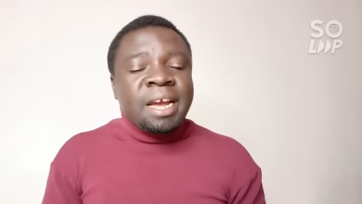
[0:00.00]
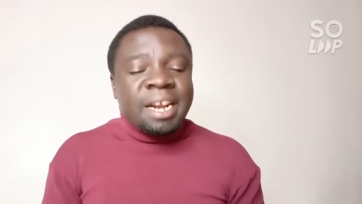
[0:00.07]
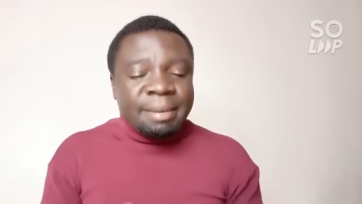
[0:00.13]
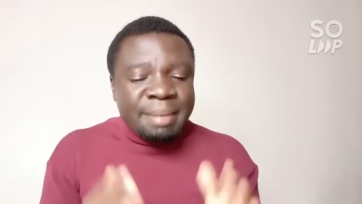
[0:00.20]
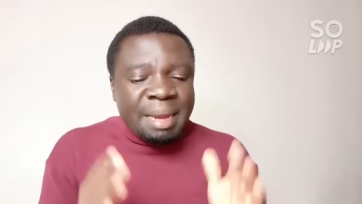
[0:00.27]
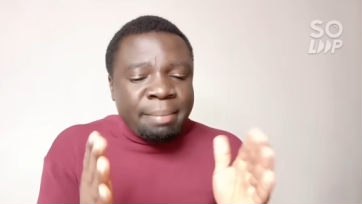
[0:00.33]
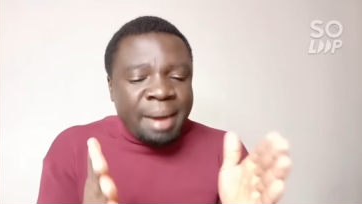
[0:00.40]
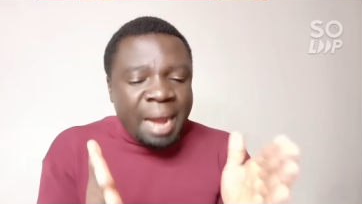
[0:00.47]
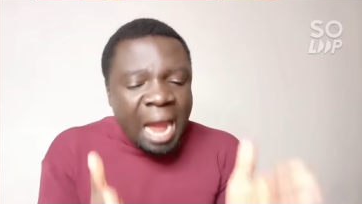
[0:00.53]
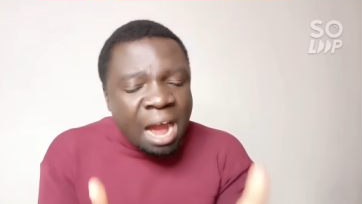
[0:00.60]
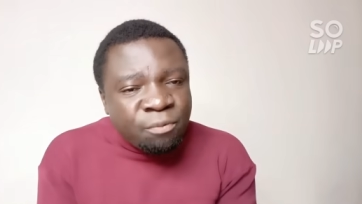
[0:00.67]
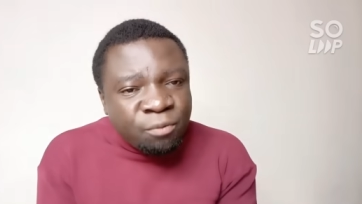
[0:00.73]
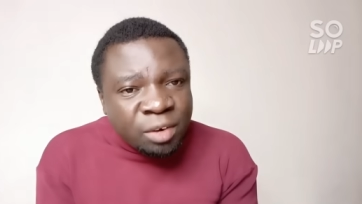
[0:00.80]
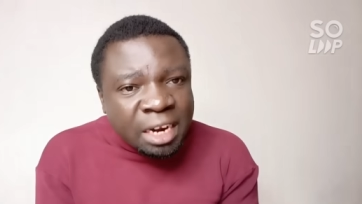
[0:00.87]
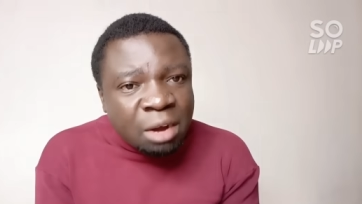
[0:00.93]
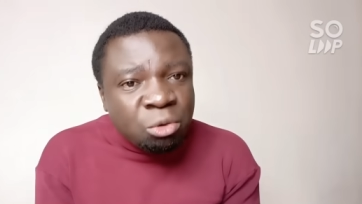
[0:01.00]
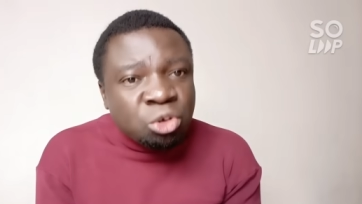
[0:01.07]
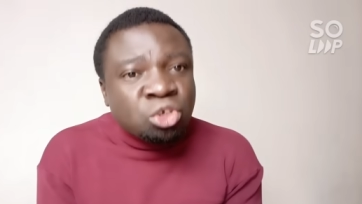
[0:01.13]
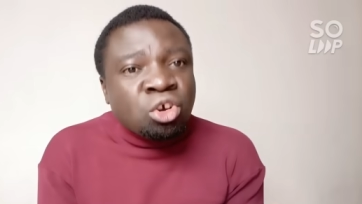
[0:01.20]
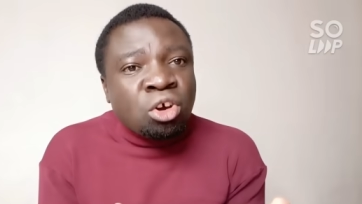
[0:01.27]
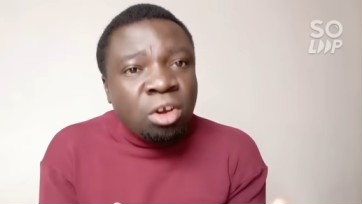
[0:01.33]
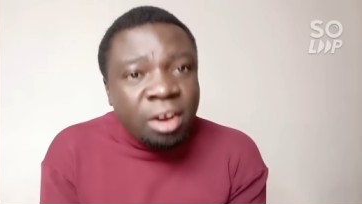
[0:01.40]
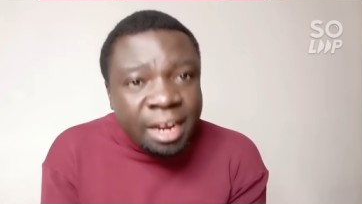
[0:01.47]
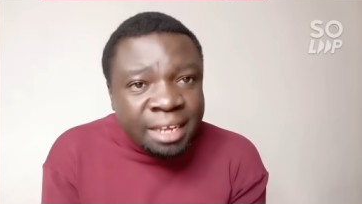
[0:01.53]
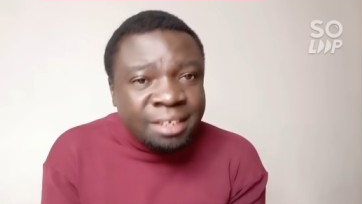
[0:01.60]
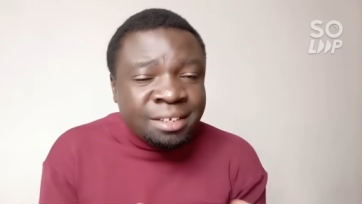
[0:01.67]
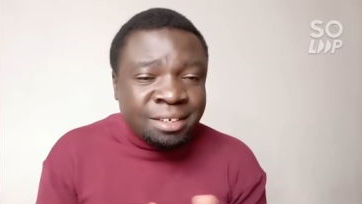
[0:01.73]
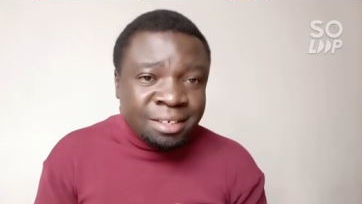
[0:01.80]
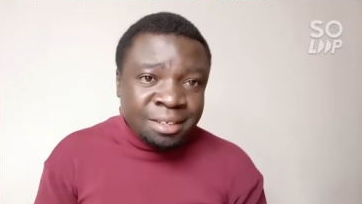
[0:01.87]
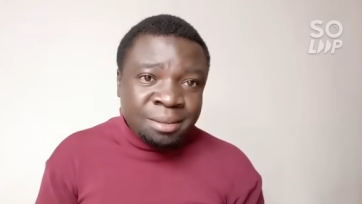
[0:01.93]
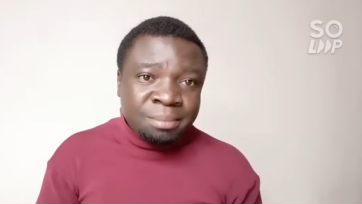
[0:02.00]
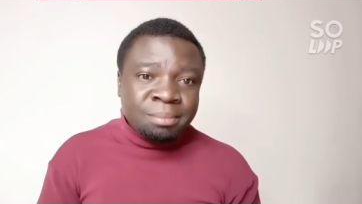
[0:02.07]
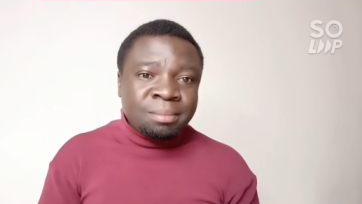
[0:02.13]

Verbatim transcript: Remember, Africa was colonized.